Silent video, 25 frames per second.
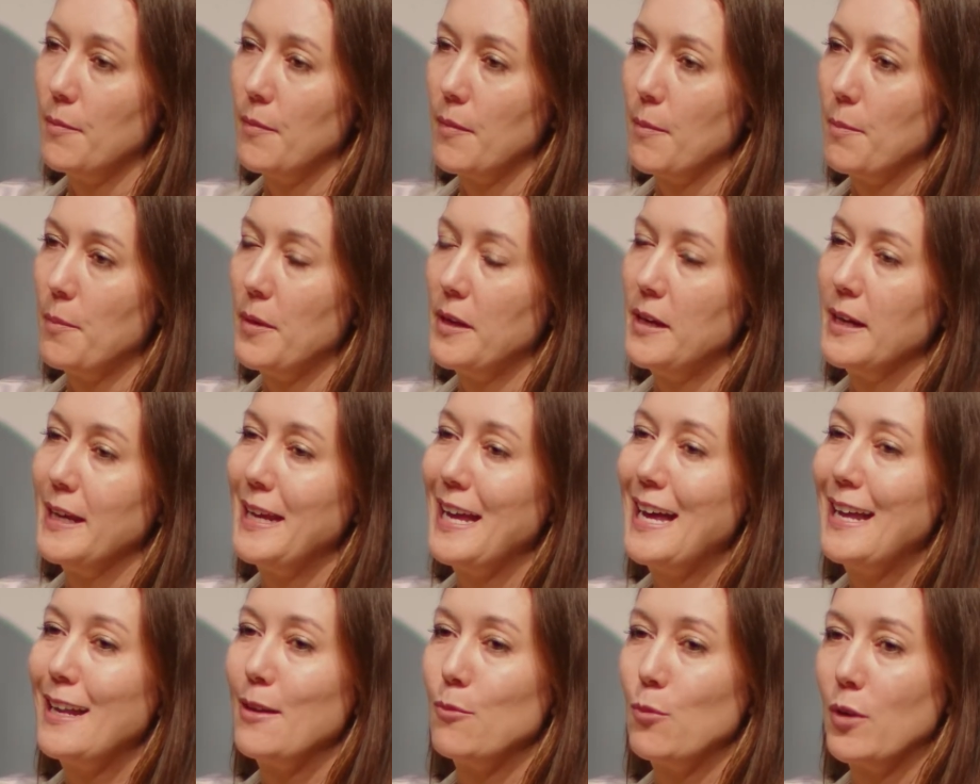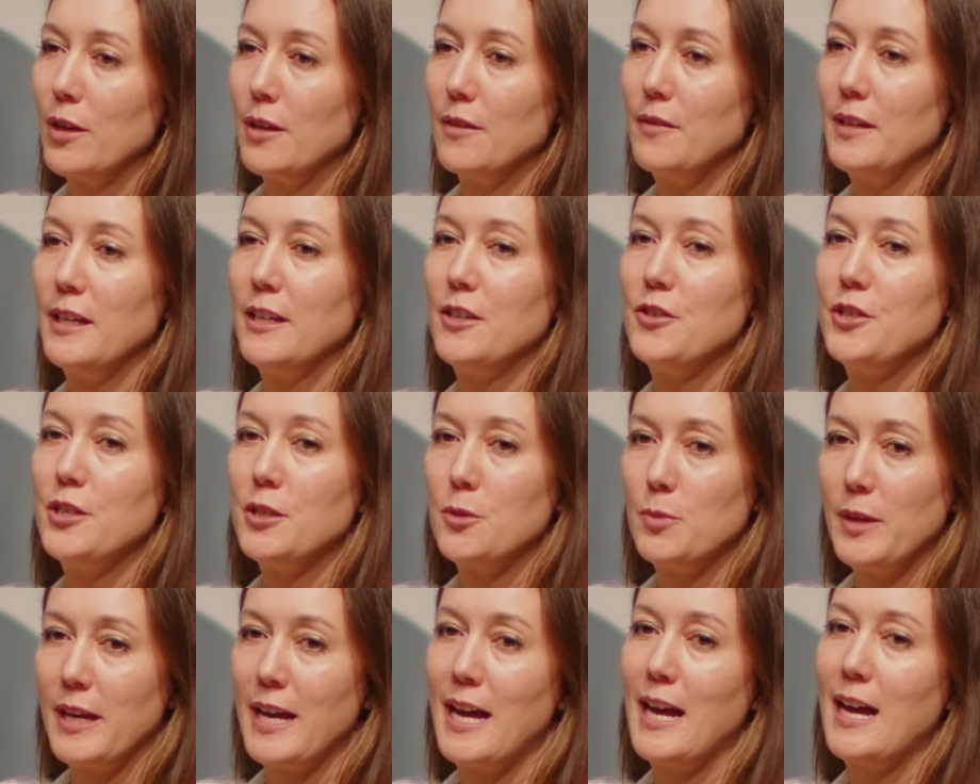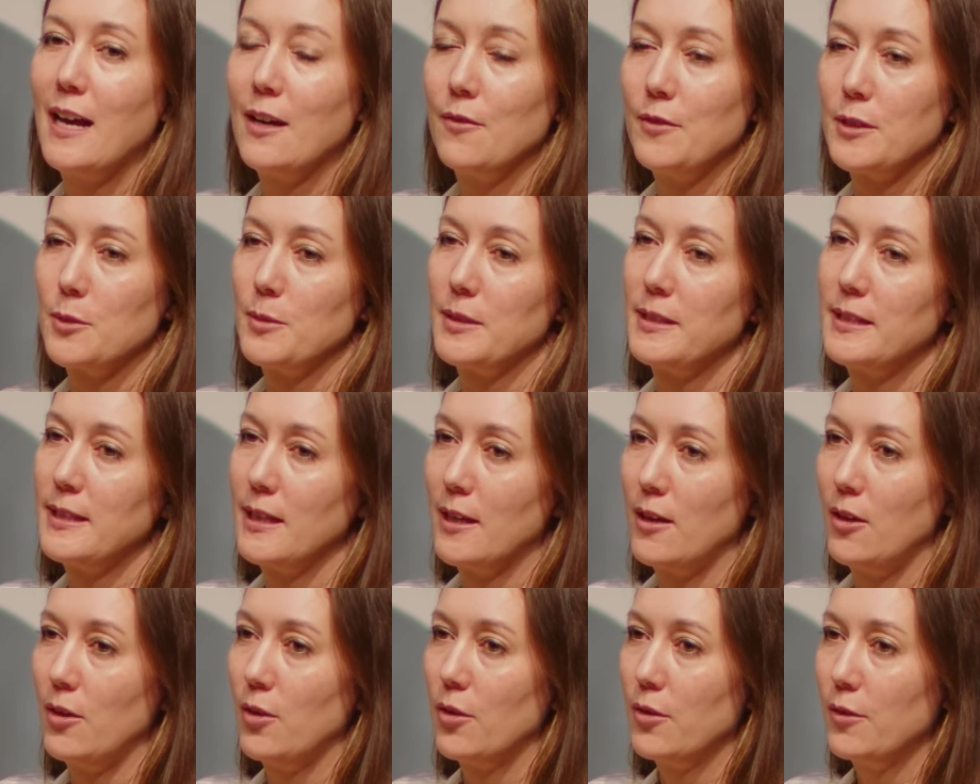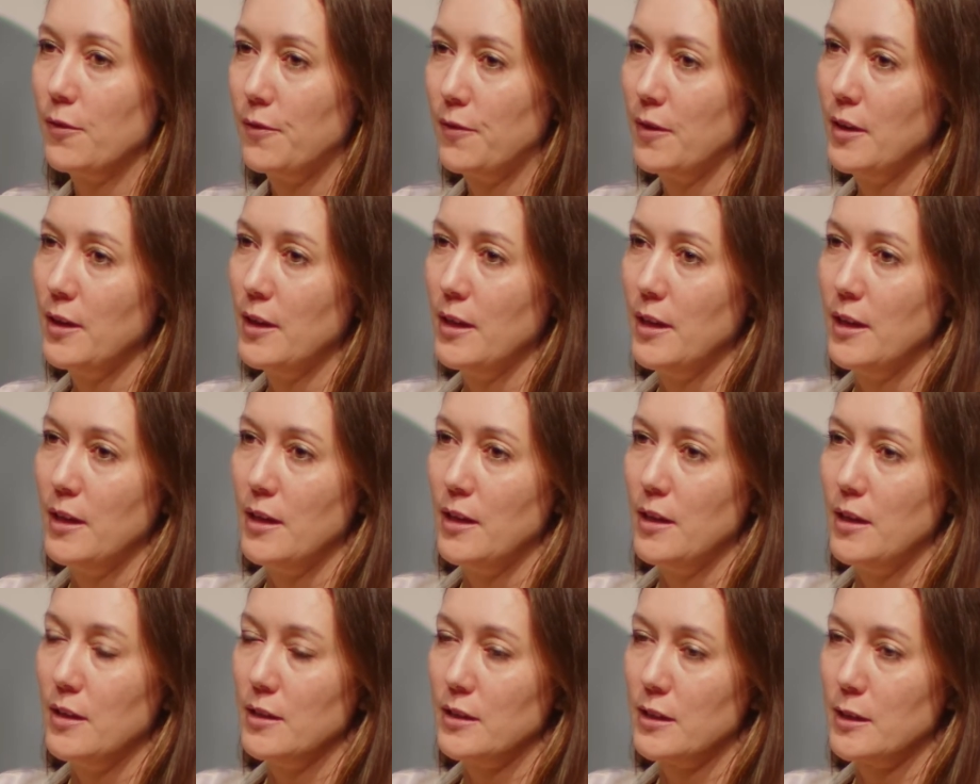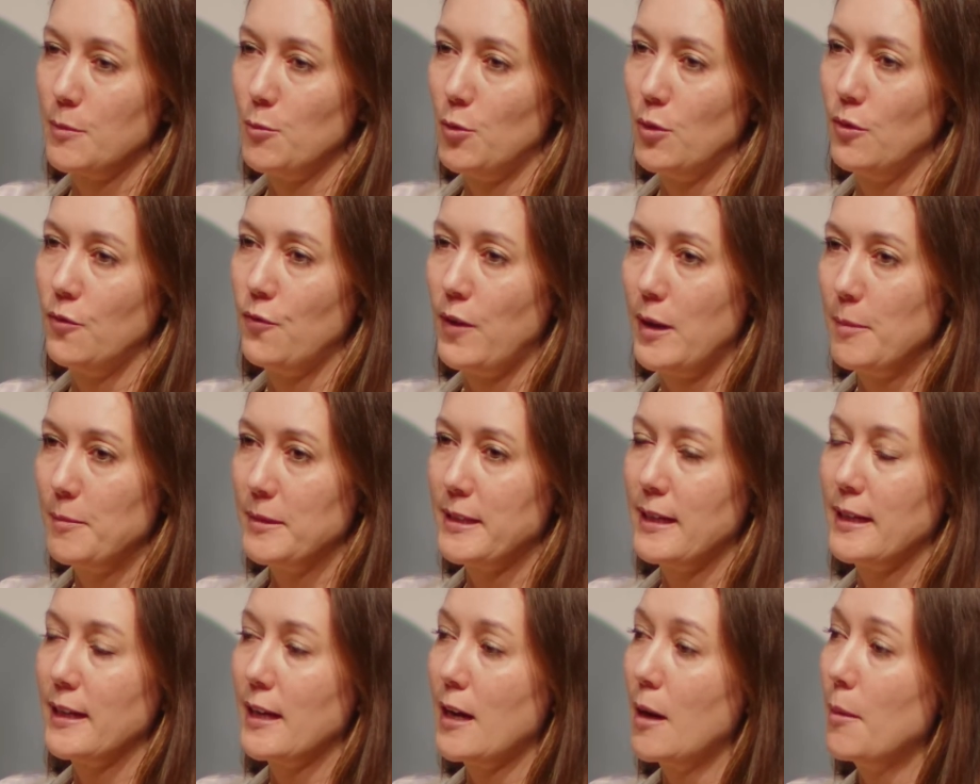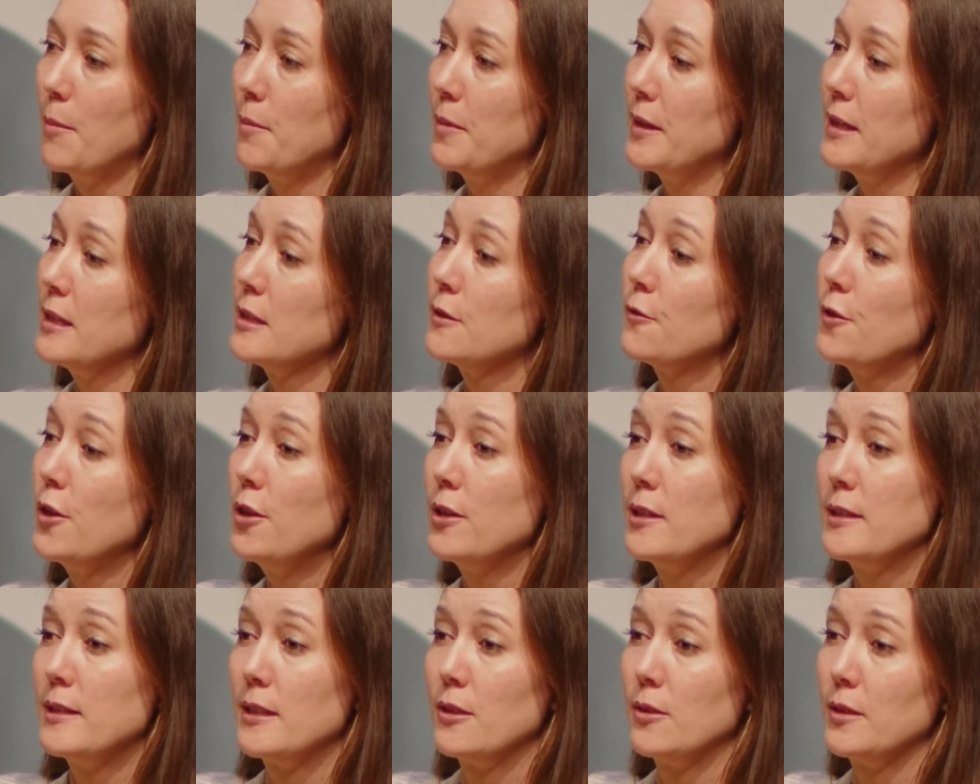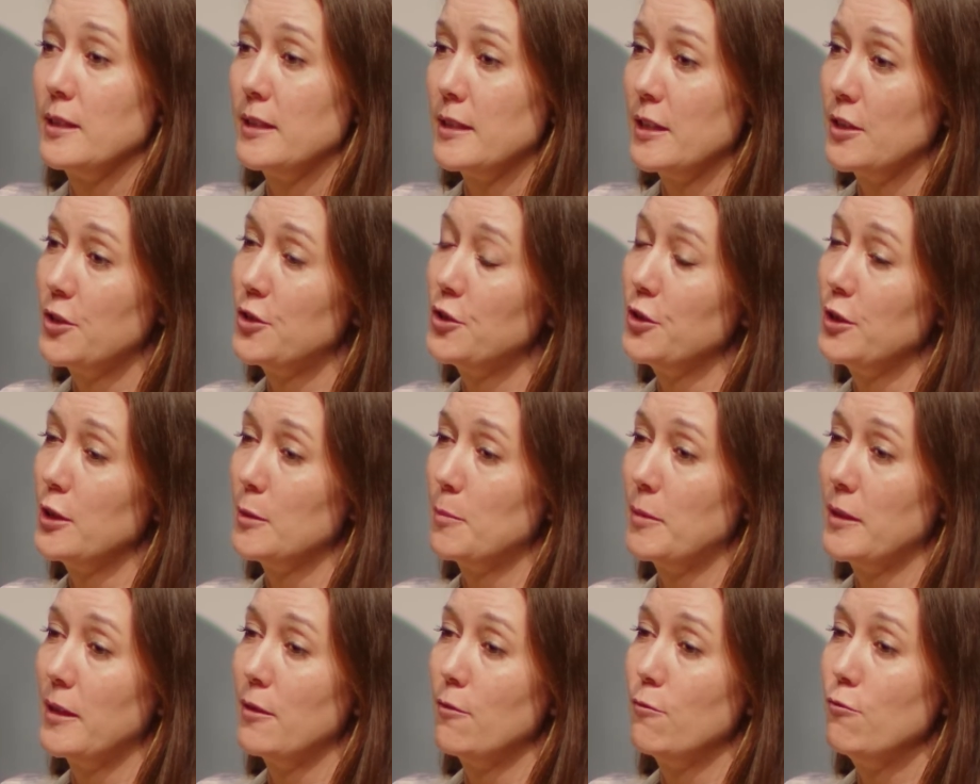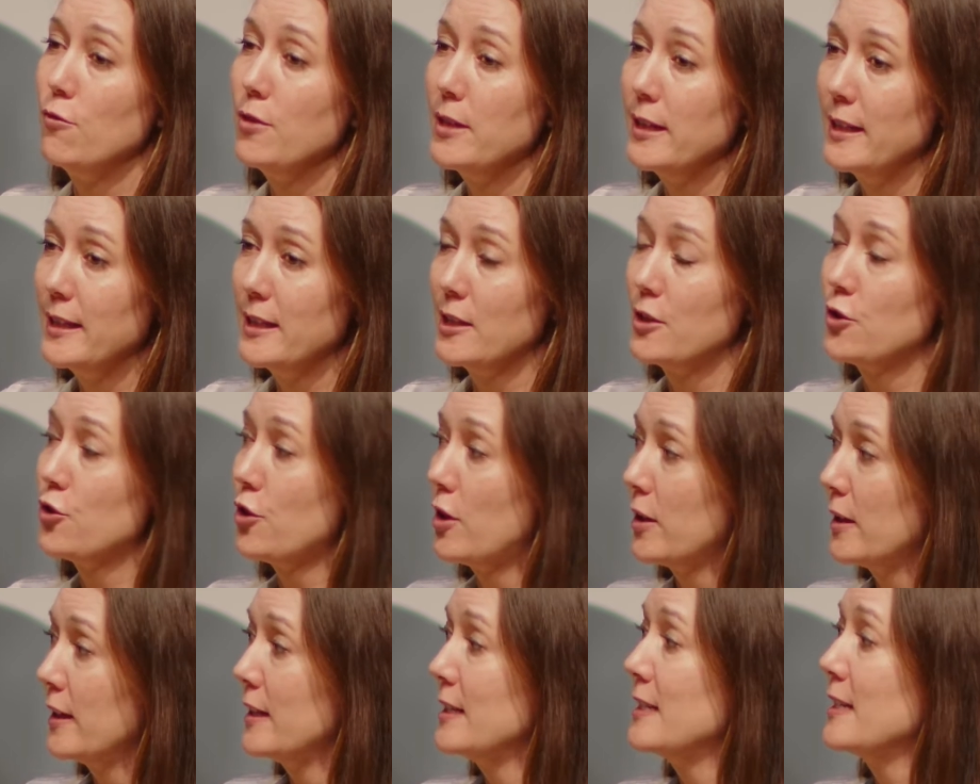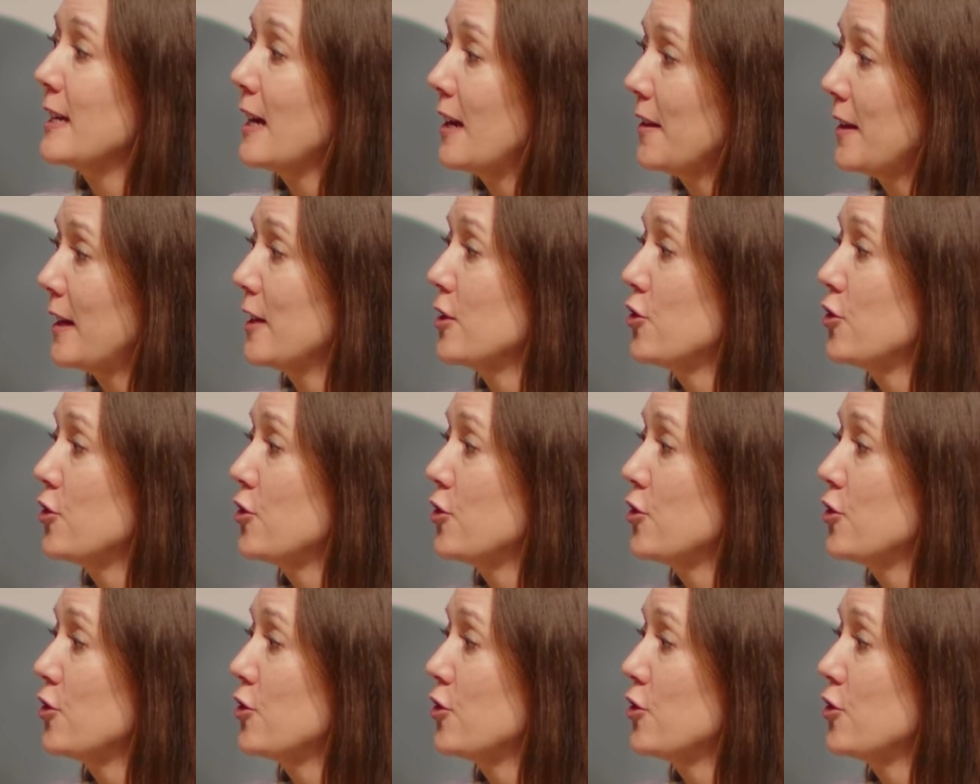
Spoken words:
But again, one of the issues we have is we're seeing a lot of small femtech companies focusing on these issues, but they're really struggling to get that